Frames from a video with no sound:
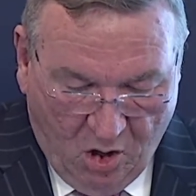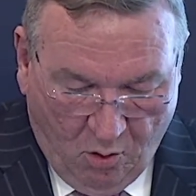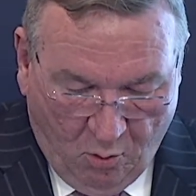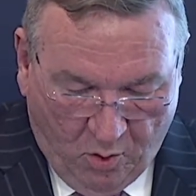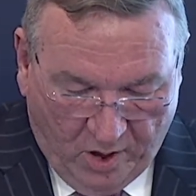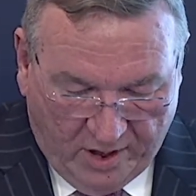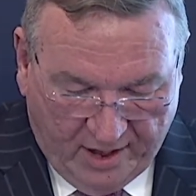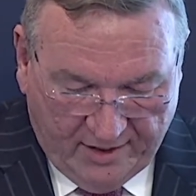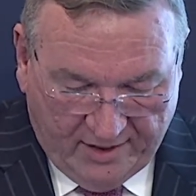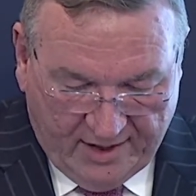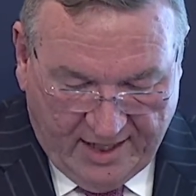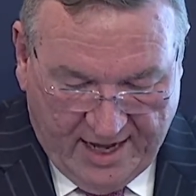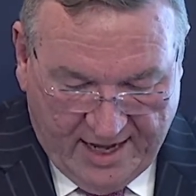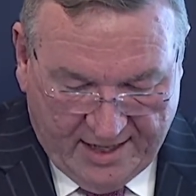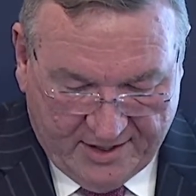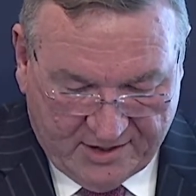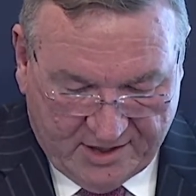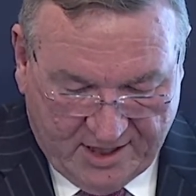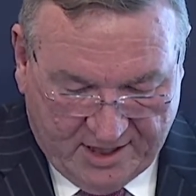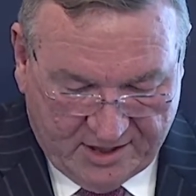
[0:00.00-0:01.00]
will at the
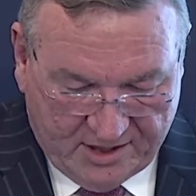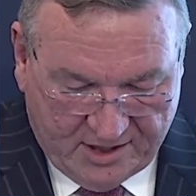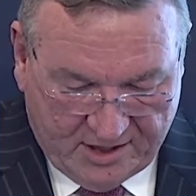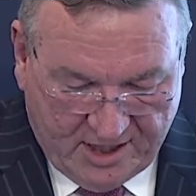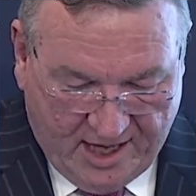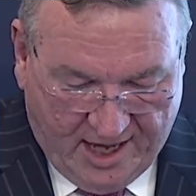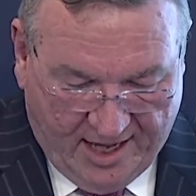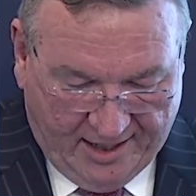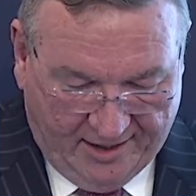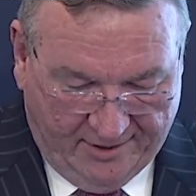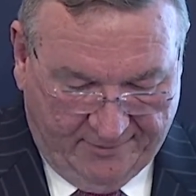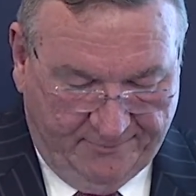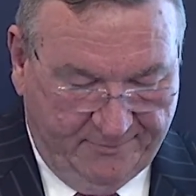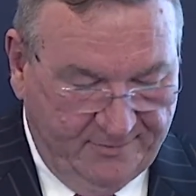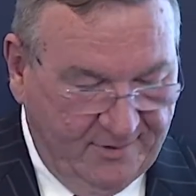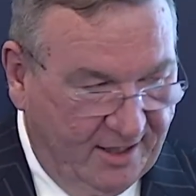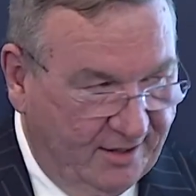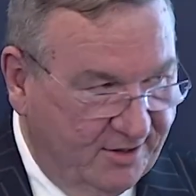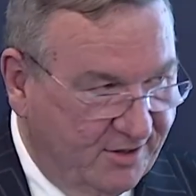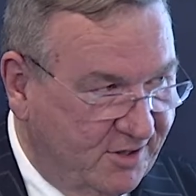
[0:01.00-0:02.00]
outset state,
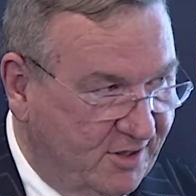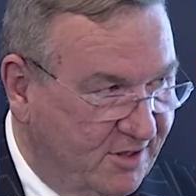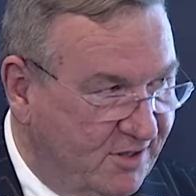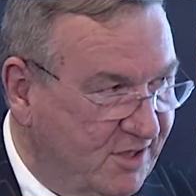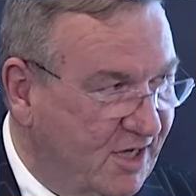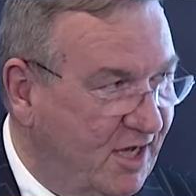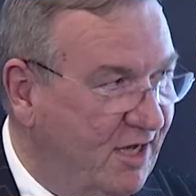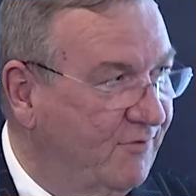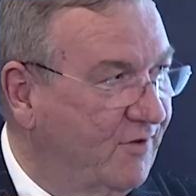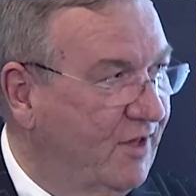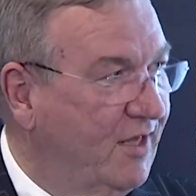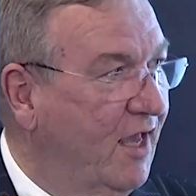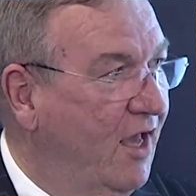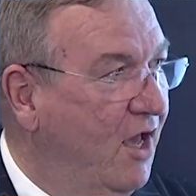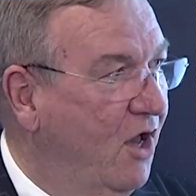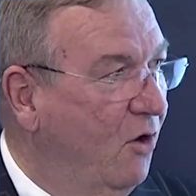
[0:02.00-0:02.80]
now listen to this carefully,